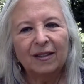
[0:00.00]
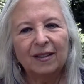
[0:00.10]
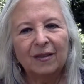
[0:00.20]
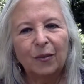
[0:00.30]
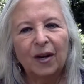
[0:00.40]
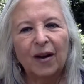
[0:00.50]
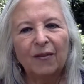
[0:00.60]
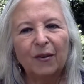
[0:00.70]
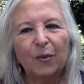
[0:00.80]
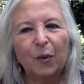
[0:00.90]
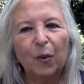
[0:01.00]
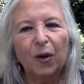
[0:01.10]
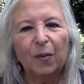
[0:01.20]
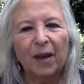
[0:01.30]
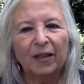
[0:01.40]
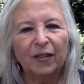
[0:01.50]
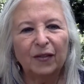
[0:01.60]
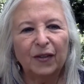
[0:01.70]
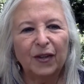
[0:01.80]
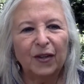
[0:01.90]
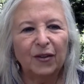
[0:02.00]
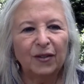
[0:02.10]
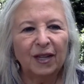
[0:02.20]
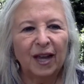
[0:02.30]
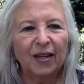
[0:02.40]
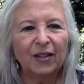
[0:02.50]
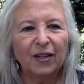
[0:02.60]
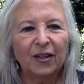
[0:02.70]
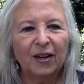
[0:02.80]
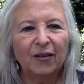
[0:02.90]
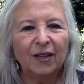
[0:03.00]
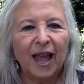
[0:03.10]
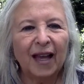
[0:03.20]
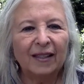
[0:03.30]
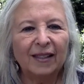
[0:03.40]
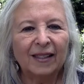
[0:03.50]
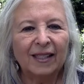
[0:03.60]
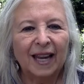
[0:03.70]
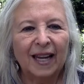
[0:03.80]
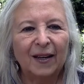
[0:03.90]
whatever will work best for you to enter a relaxed state.